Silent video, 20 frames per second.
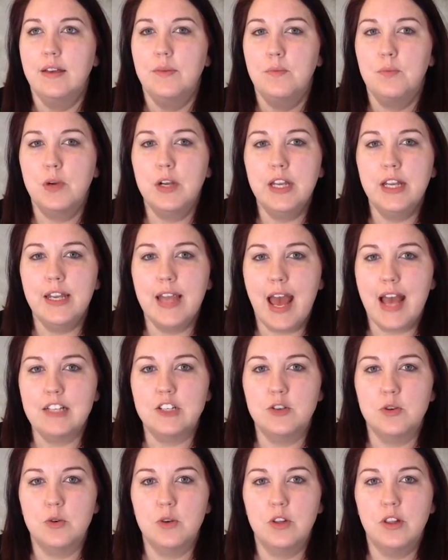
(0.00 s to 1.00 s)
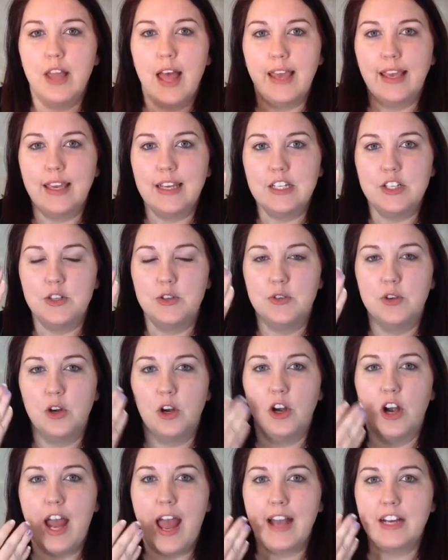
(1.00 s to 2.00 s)
pretty natural, like it's
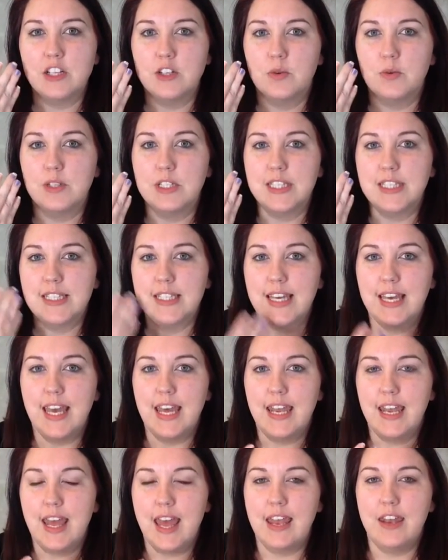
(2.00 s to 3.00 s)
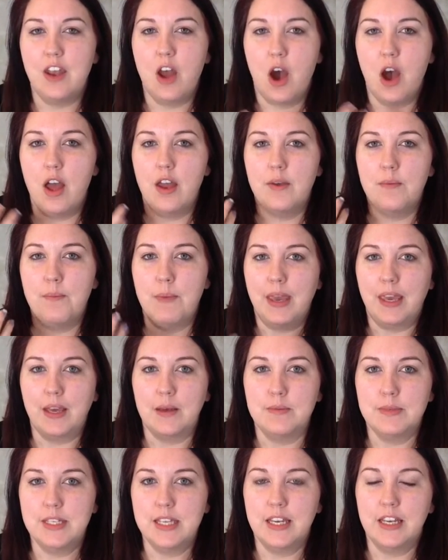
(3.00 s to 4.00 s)
your actual skin and not
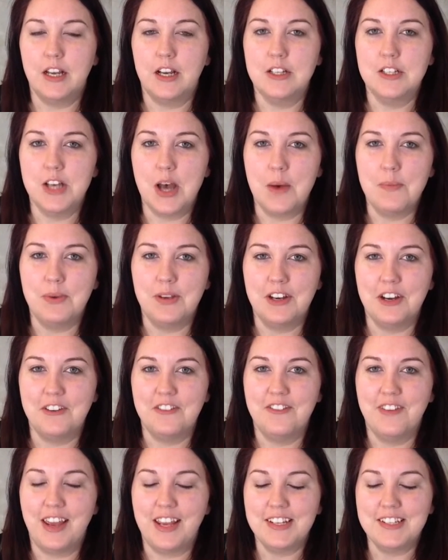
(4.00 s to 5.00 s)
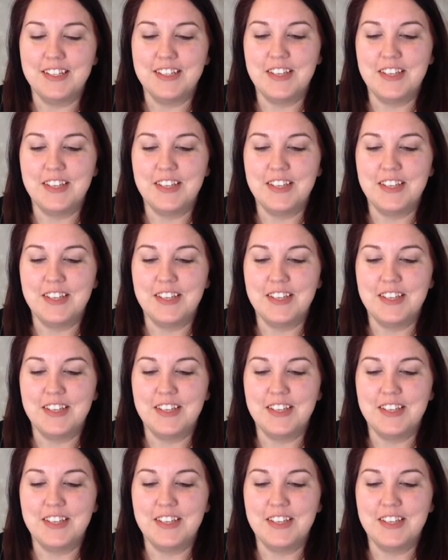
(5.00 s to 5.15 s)
makeup sitting on top of your face.